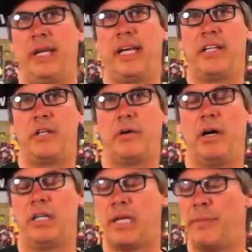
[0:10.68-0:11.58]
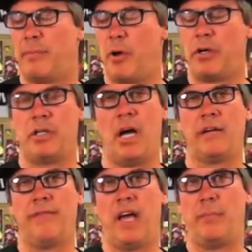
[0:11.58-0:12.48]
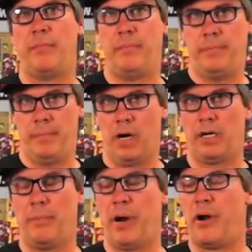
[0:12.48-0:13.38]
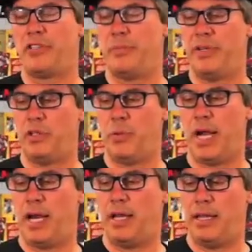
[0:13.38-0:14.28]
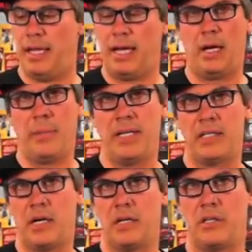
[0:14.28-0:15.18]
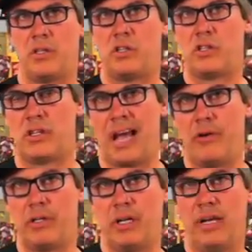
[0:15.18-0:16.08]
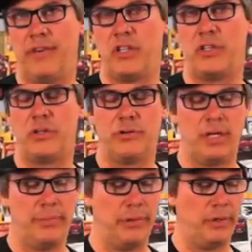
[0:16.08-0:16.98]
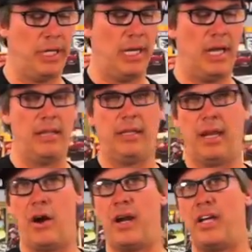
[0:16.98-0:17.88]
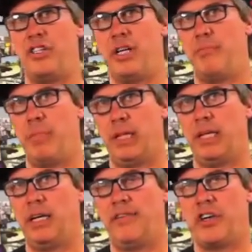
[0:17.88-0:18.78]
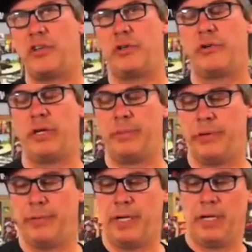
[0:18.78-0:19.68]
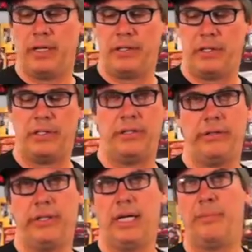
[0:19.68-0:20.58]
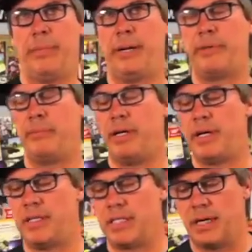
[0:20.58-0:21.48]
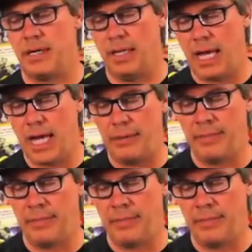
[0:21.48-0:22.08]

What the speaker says: in to our Atomic-Moto dogfight, our comparison between the Alpinestars Scout Adventure Touring Boot and the Gaerne G-Midland Adventure Touring Boot. These are two popular models in our line.